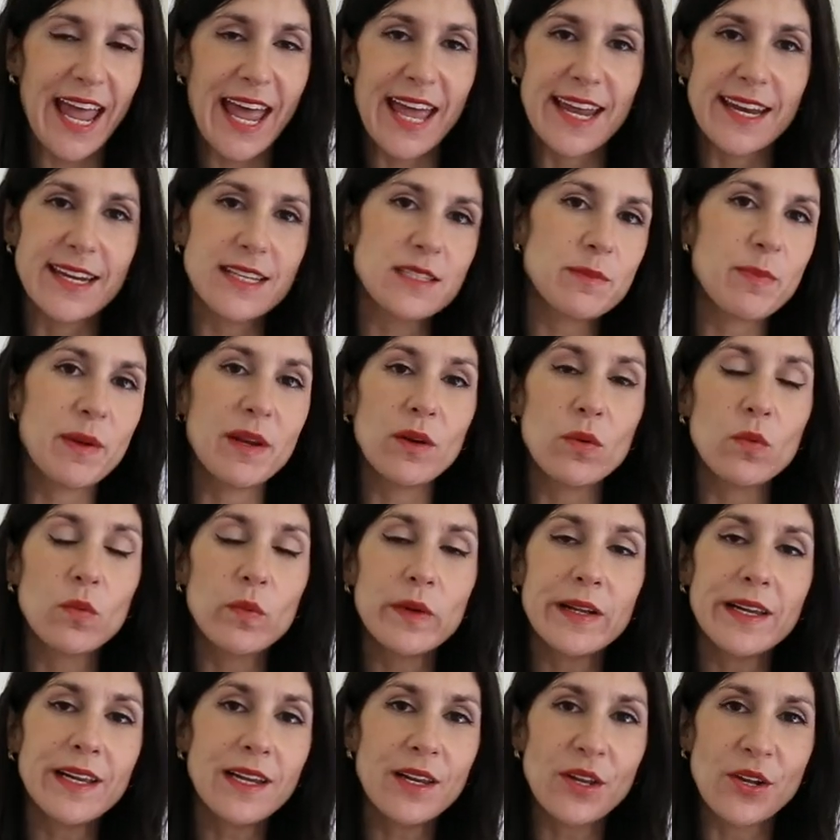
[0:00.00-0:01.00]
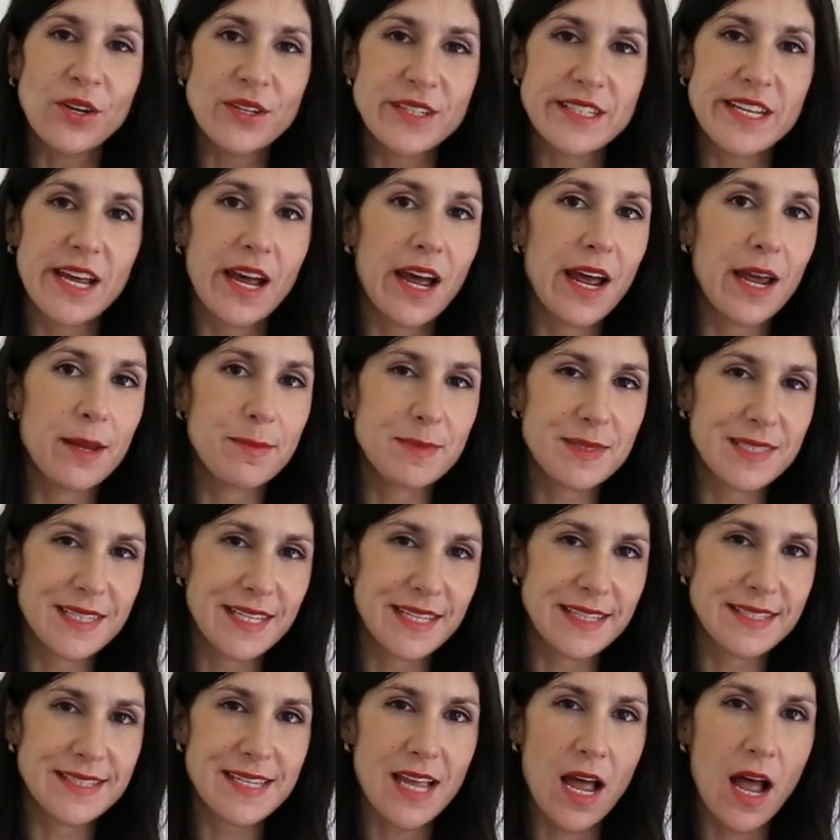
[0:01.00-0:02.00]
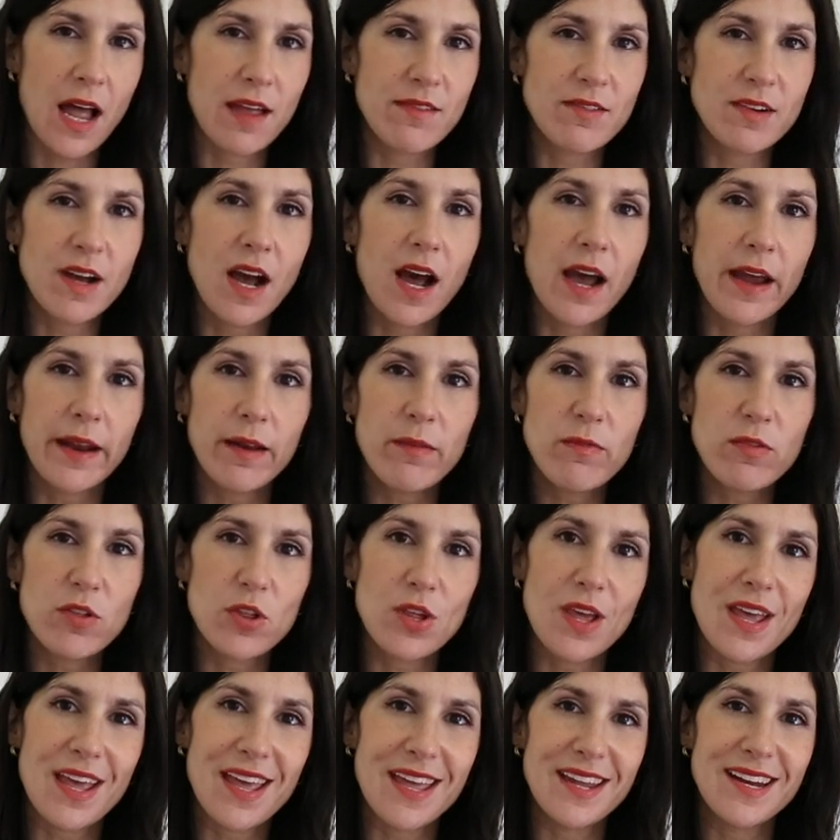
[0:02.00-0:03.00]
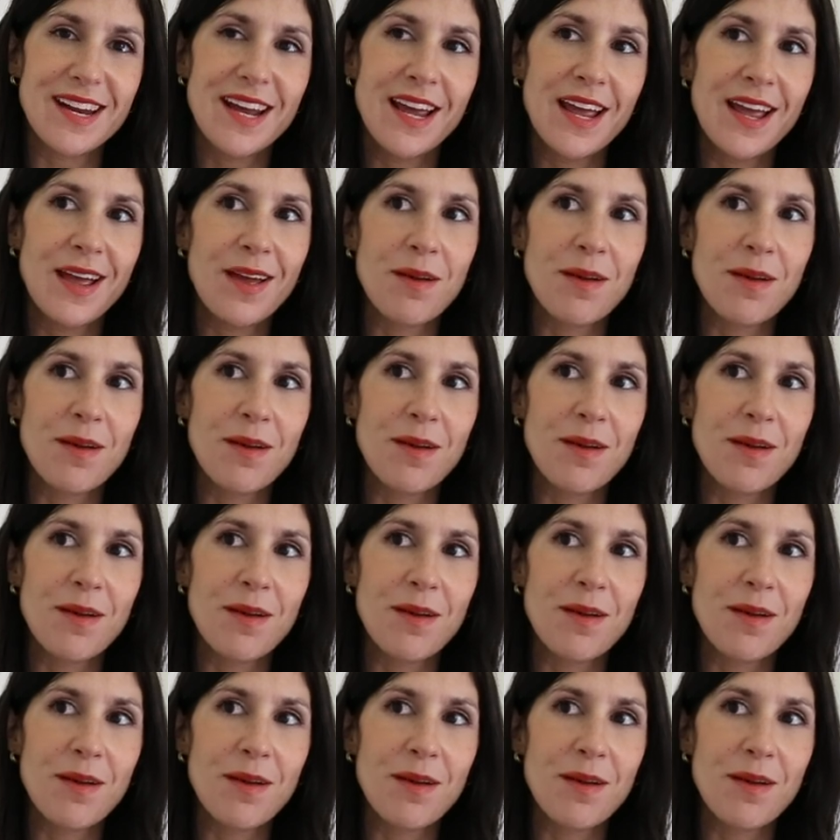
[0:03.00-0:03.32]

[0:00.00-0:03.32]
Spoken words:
and it's been a really long time since I've kind of shared